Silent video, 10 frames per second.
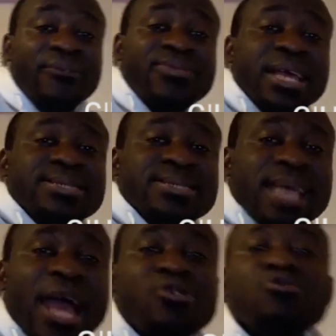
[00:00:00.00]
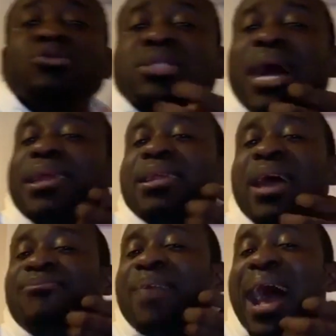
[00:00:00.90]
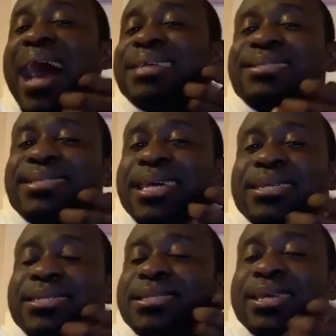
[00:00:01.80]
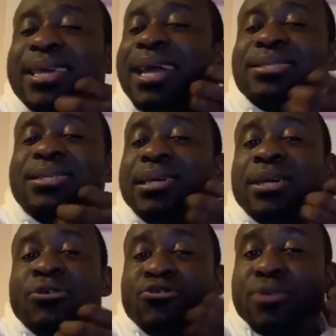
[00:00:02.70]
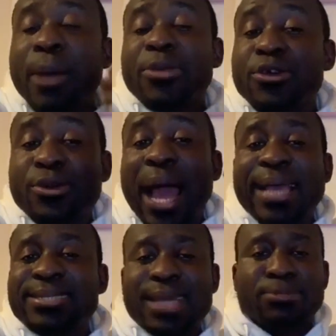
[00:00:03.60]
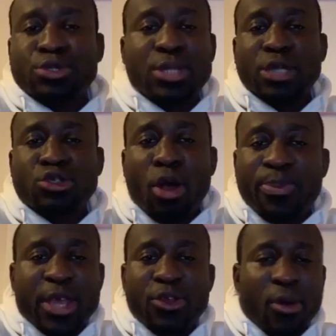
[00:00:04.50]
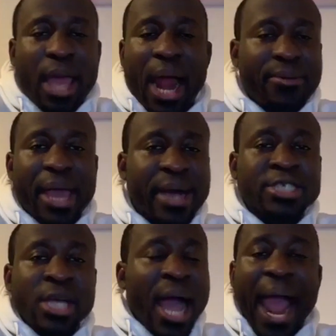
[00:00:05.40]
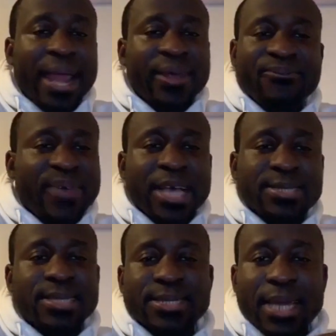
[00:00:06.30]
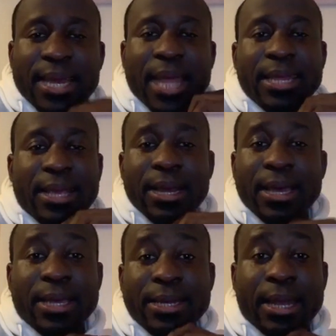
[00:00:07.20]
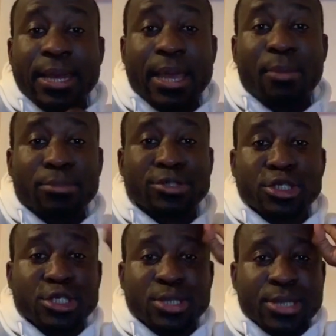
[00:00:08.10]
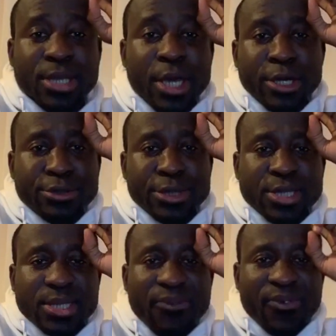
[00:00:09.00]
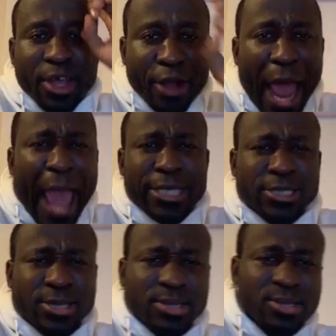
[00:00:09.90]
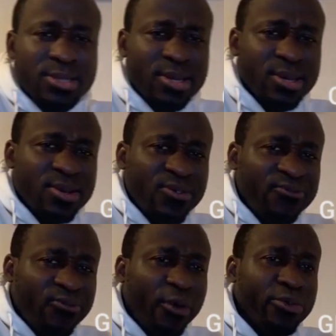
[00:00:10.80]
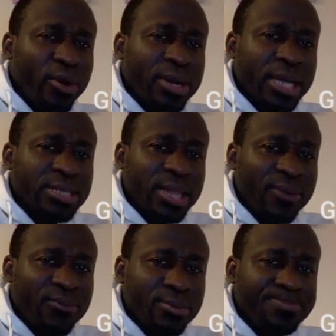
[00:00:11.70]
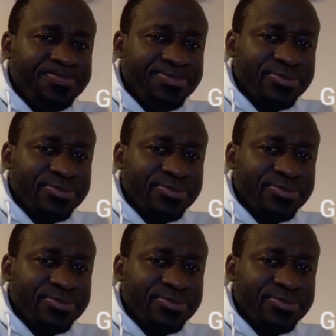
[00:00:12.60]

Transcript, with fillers: If they said you shall never ascend, get, I mean, rise up to the top in your career, I reverse it and I declare in the name of Jesus, receive grace for your next level.